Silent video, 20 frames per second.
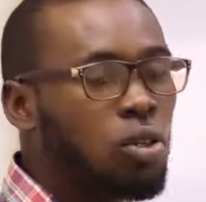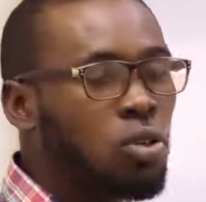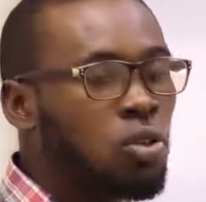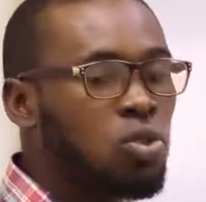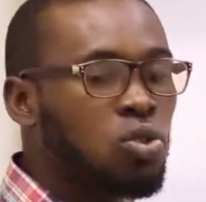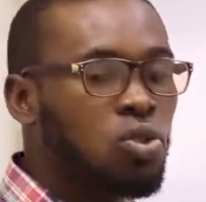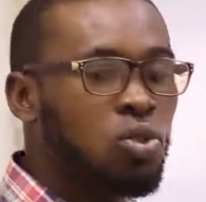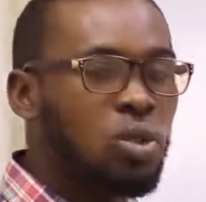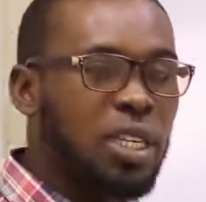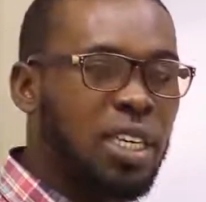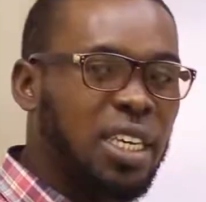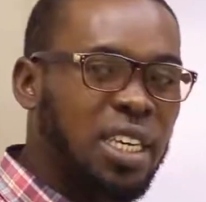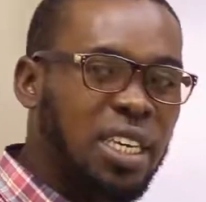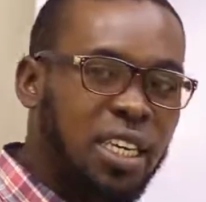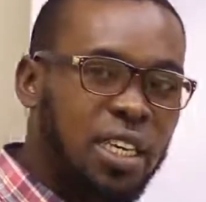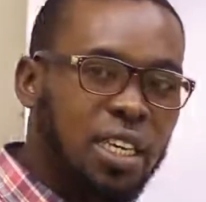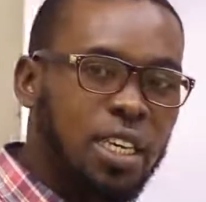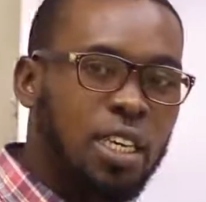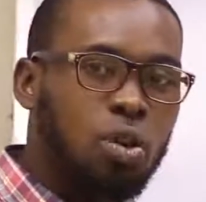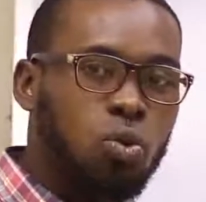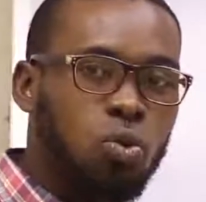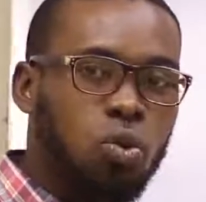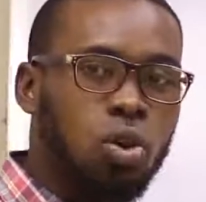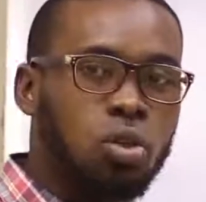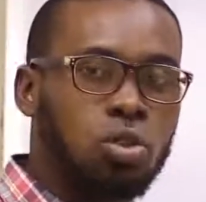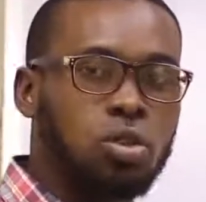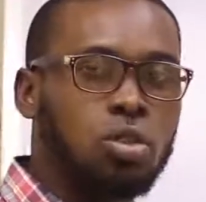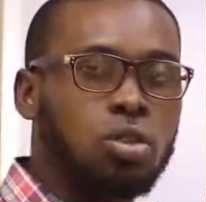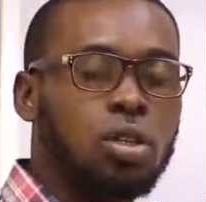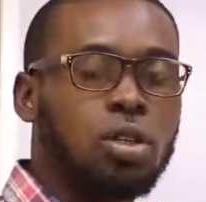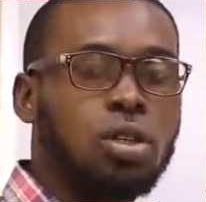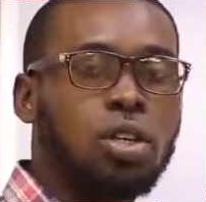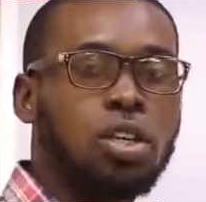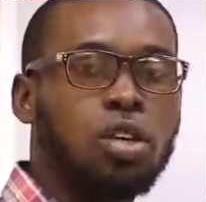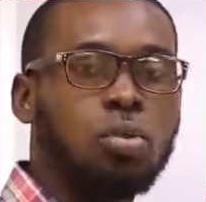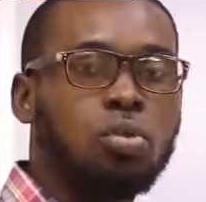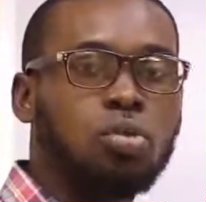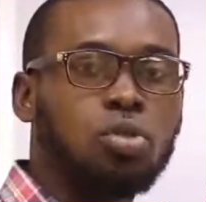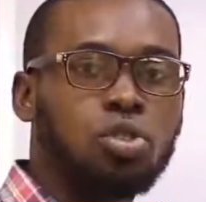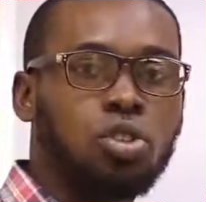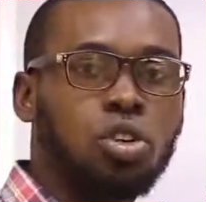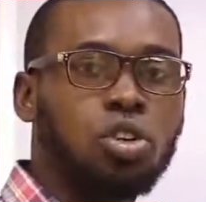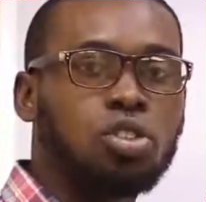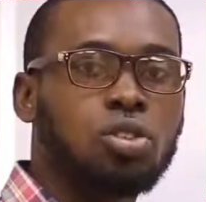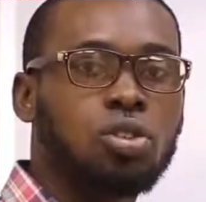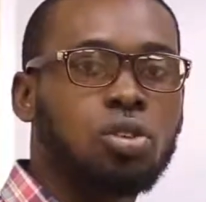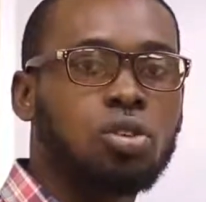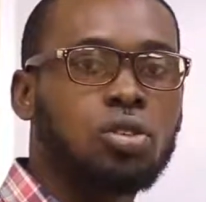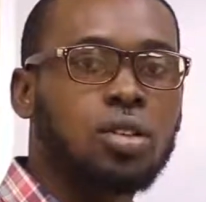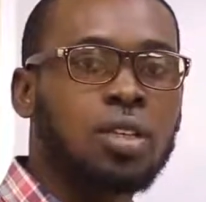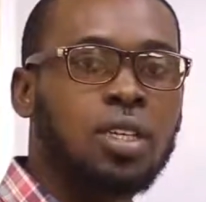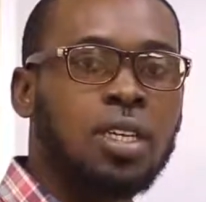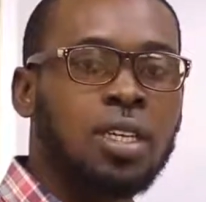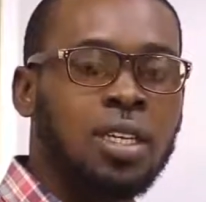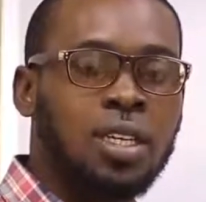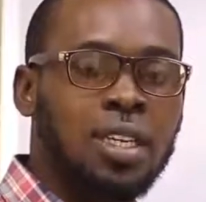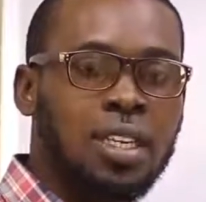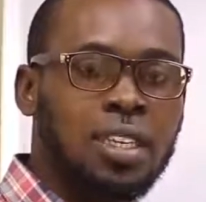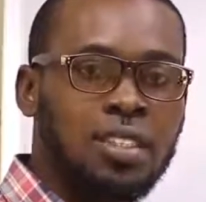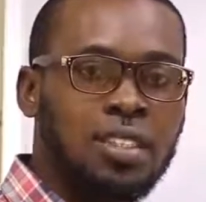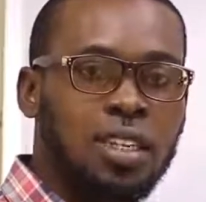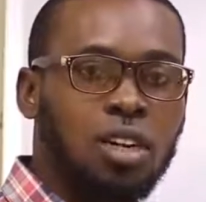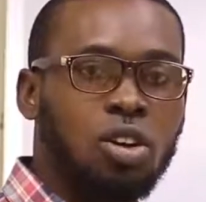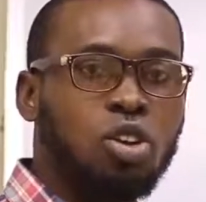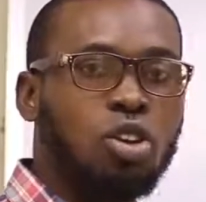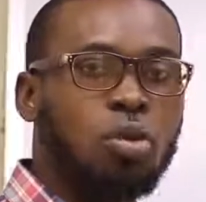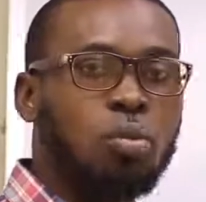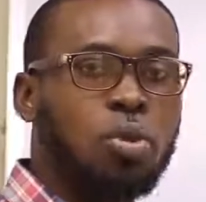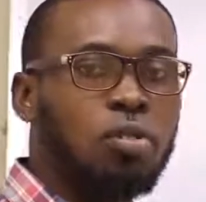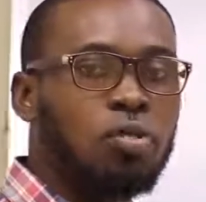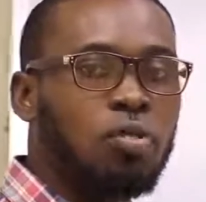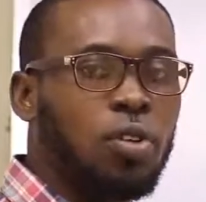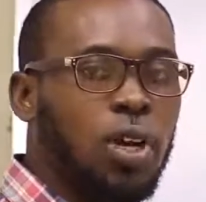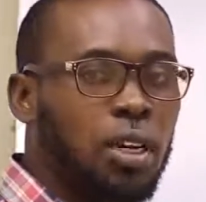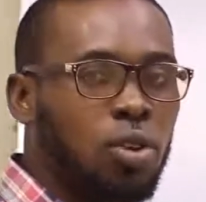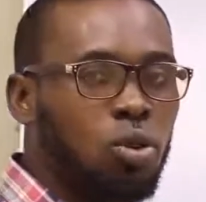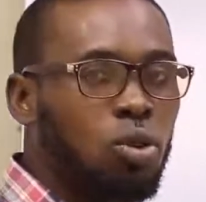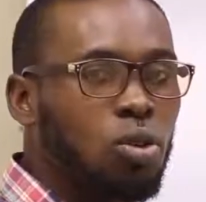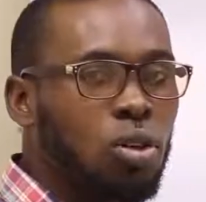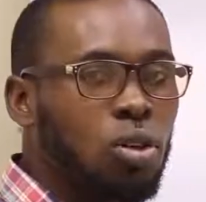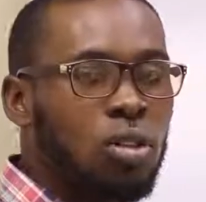So the key word in production is economic value.